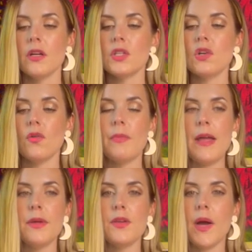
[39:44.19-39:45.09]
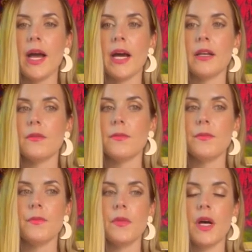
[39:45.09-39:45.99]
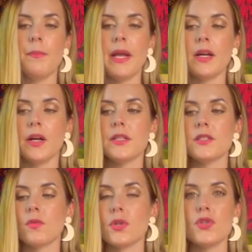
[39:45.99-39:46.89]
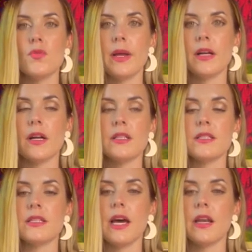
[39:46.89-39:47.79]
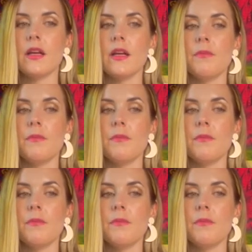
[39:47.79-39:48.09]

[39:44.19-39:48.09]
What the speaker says: So maybe you had a parent or two parents that